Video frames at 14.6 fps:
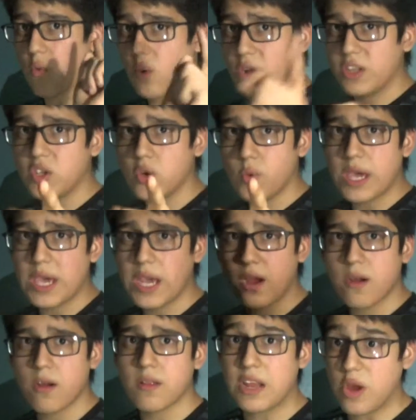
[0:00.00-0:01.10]
once you
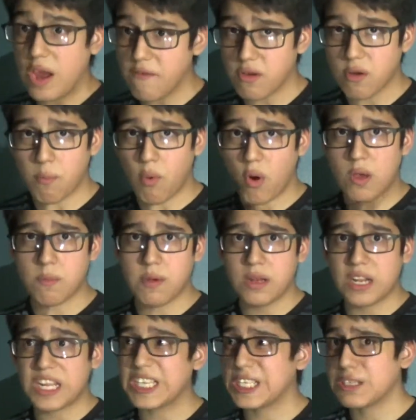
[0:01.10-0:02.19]
hear that you have an
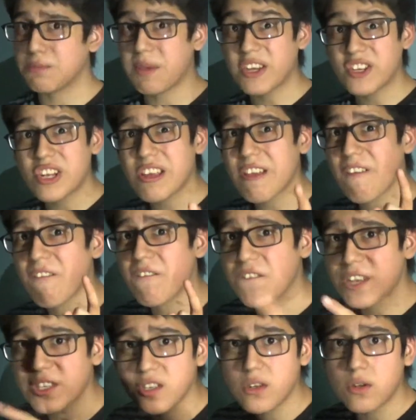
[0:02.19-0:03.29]
appointment, especially a
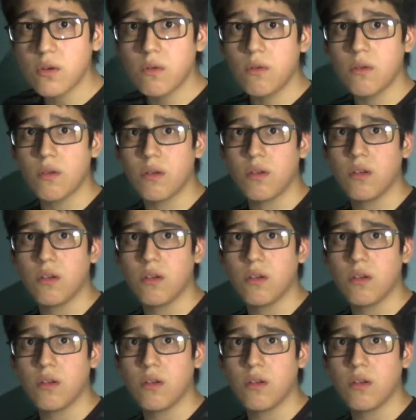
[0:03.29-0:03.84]
physical,